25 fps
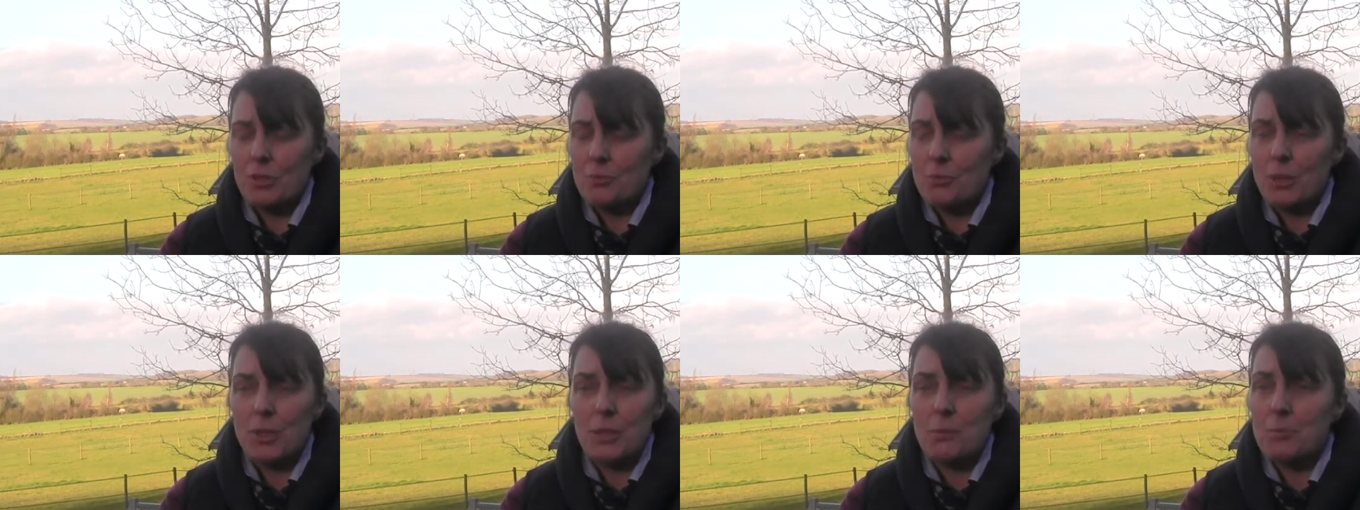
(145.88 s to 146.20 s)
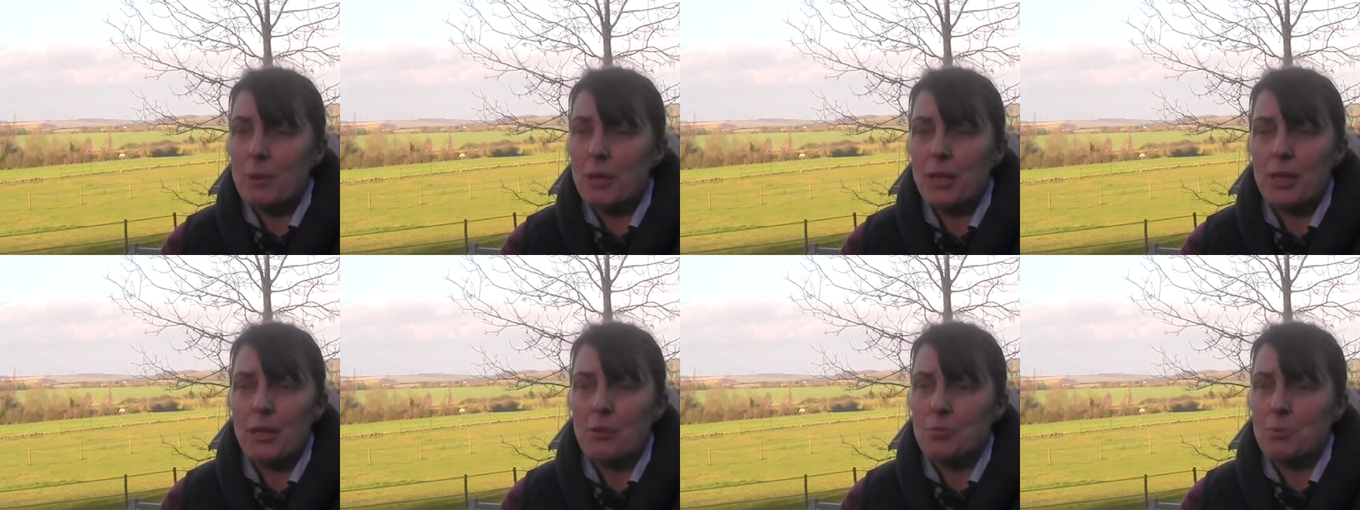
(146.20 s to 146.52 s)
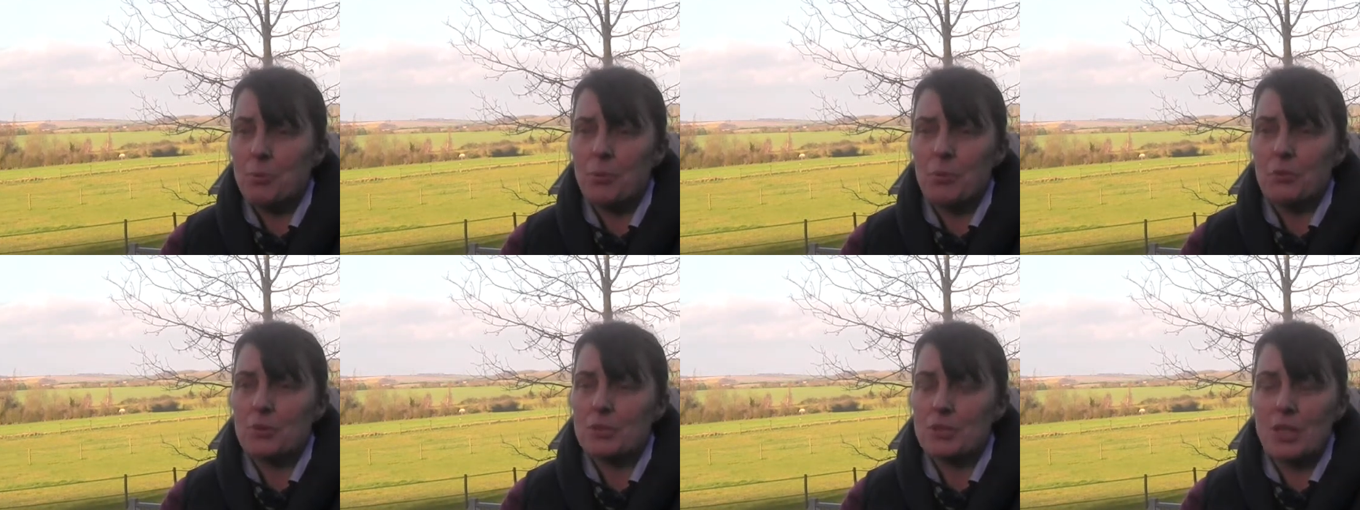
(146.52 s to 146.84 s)
many
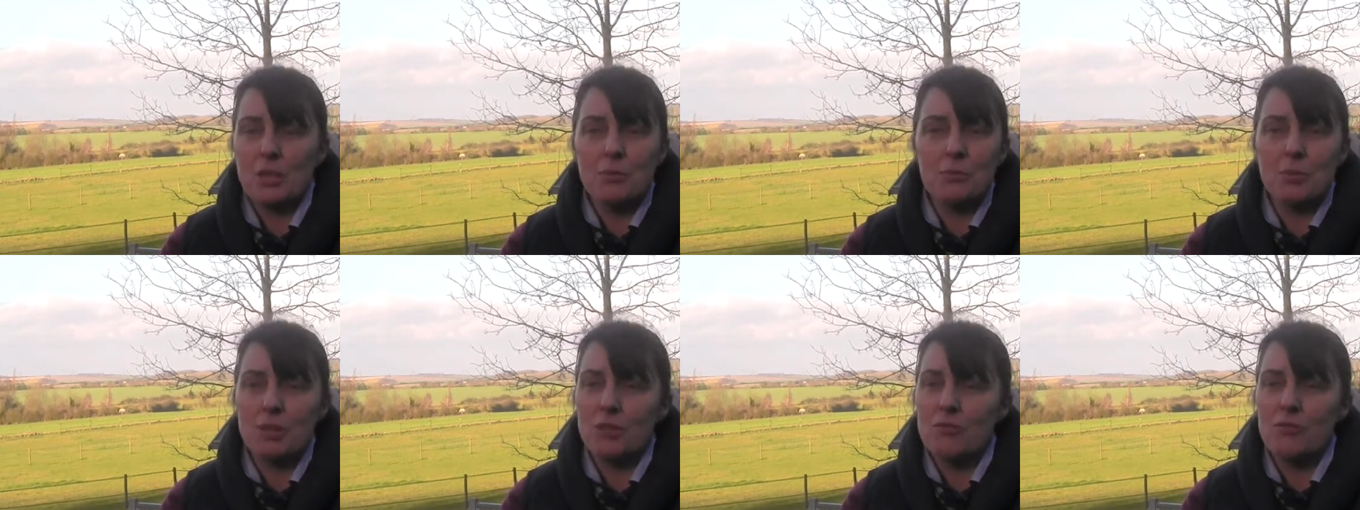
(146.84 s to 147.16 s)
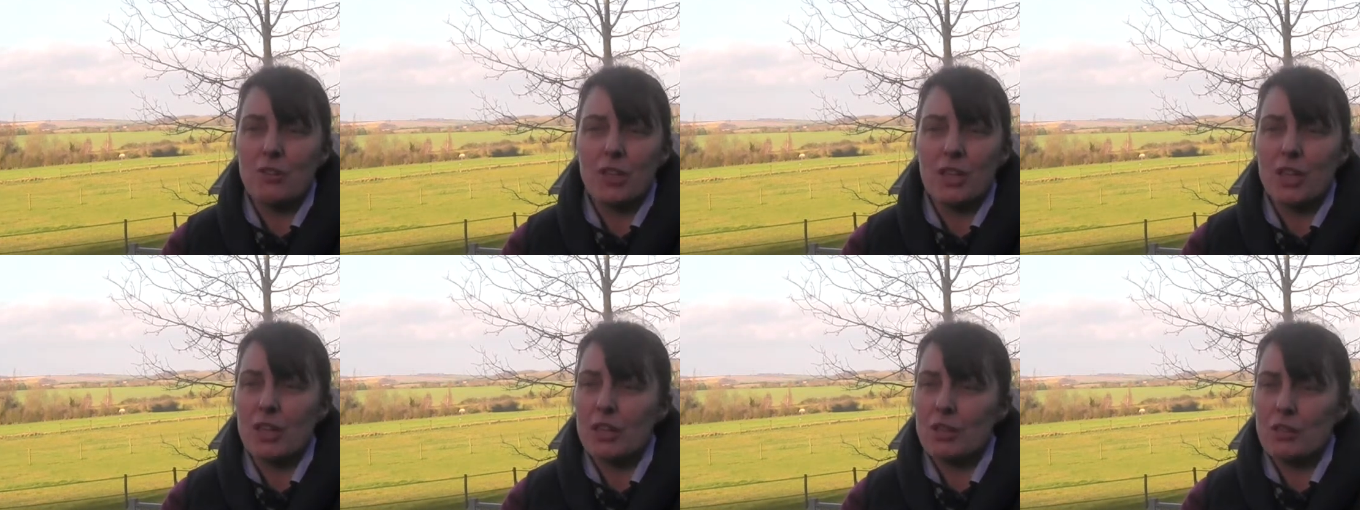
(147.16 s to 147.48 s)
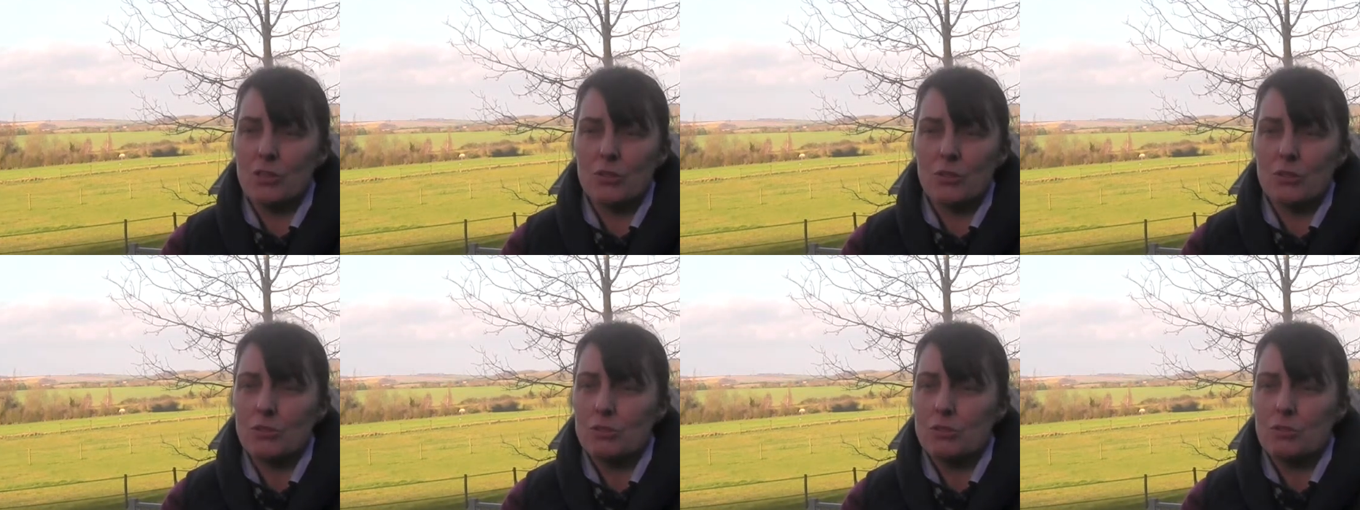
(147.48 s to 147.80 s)
people, so many
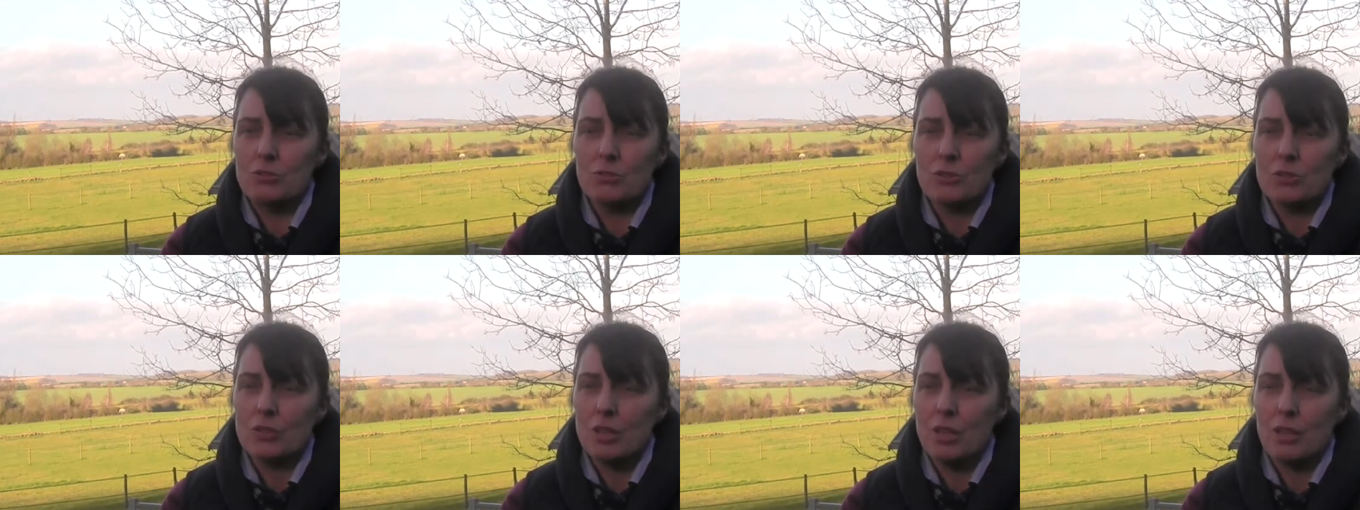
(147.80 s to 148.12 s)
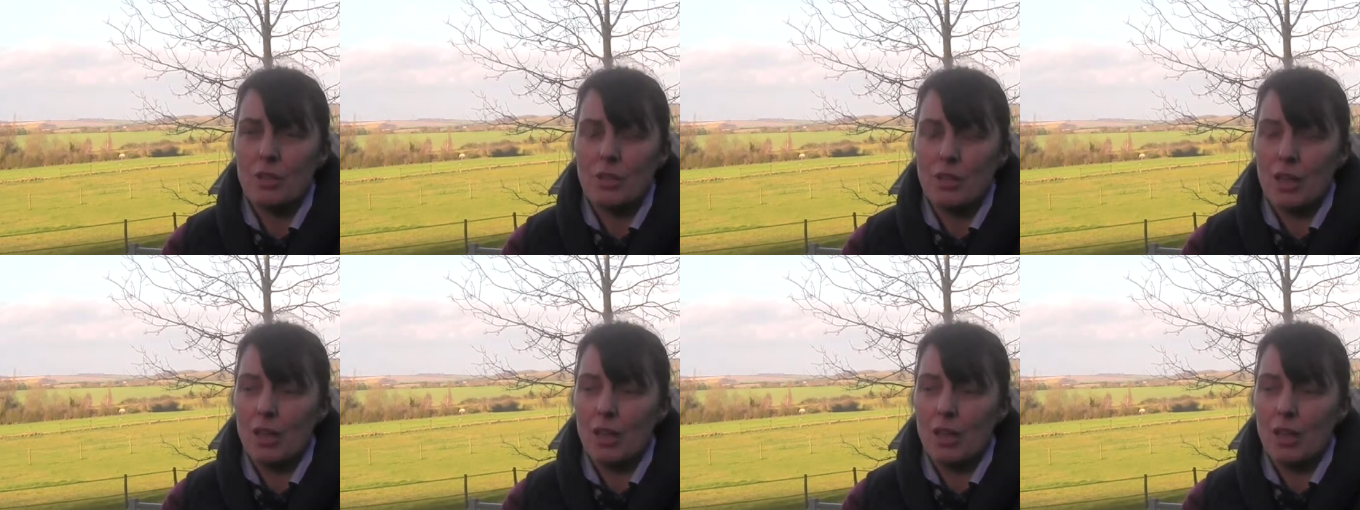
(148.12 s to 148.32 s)
vehicles,